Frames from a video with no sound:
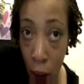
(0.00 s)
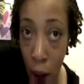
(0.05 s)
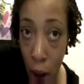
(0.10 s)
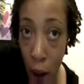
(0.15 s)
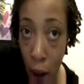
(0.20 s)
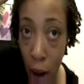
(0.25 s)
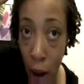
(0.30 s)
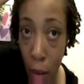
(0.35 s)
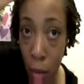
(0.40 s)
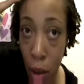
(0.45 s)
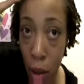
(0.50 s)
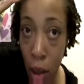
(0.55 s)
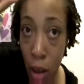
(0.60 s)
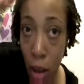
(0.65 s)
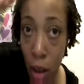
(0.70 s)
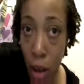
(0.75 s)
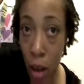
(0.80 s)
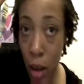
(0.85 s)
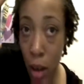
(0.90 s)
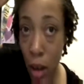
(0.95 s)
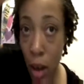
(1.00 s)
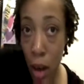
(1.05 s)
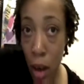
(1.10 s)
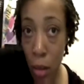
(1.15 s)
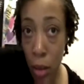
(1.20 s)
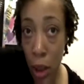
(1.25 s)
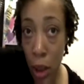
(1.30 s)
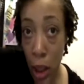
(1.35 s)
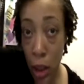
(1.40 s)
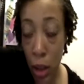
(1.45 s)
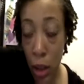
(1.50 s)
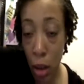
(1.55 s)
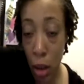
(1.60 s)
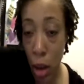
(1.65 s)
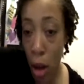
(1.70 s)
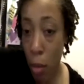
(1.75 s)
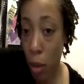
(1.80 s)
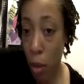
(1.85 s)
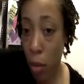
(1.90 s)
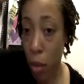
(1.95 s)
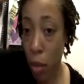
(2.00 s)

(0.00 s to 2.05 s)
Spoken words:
I'm gonna take a couple of